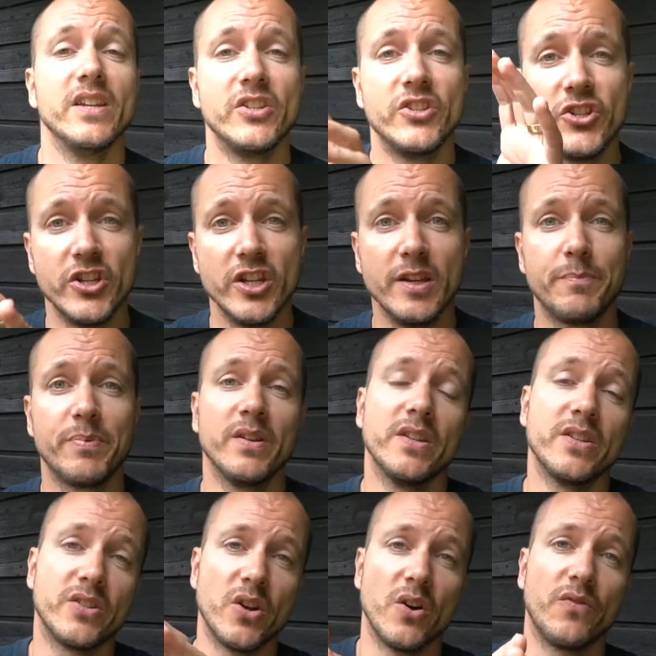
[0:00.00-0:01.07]
cheap
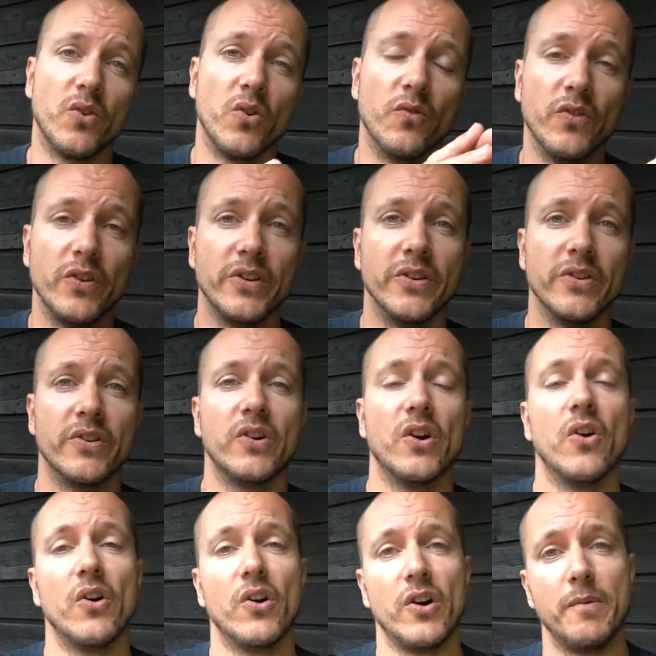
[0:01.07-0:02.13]
stuff over here
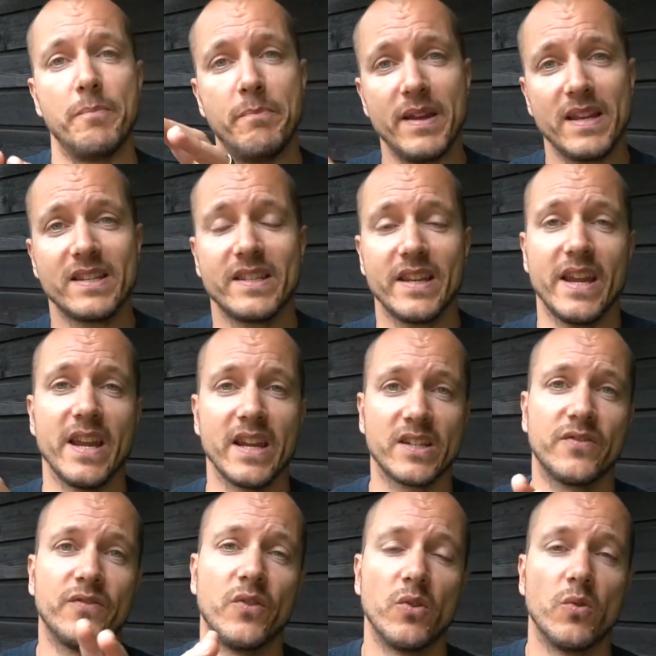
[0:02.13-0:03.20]
or best X
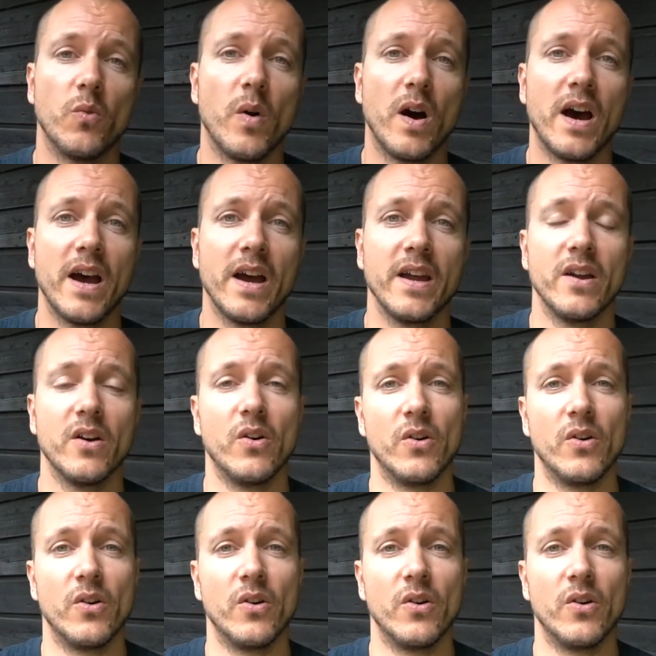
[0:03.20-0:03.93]
for Y